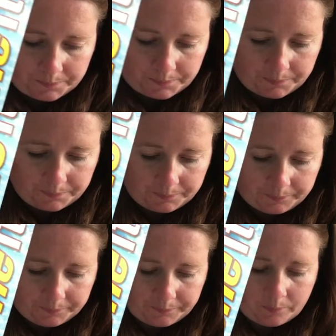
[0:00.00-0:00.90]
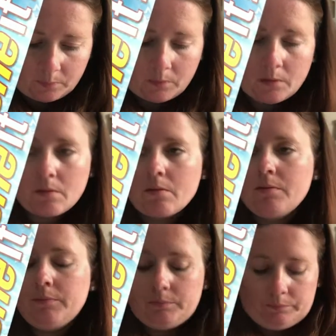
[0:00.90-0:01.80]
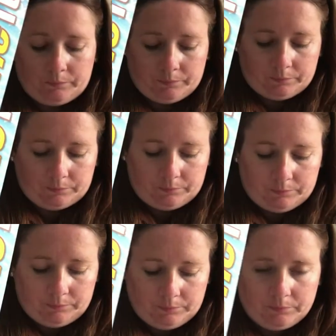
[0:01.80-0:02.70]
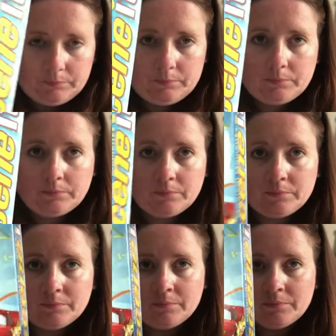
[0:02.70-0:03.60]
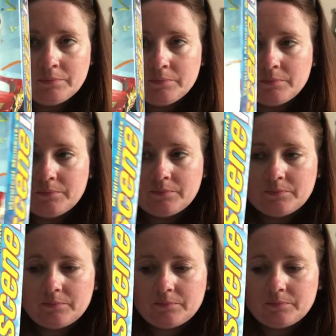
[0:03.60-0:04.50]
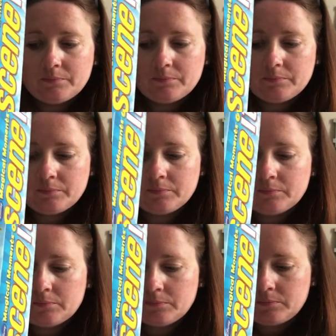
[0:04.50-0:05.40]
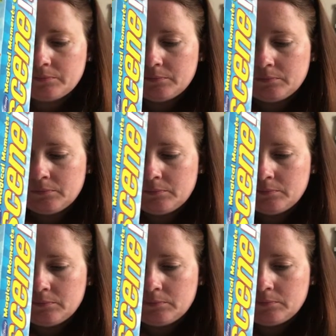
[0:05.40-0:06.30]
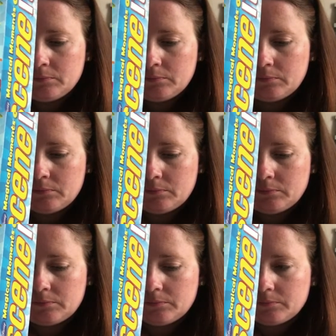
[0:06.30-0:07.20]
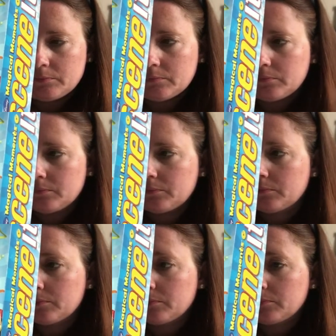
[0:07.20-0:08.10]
The person shown says nothing.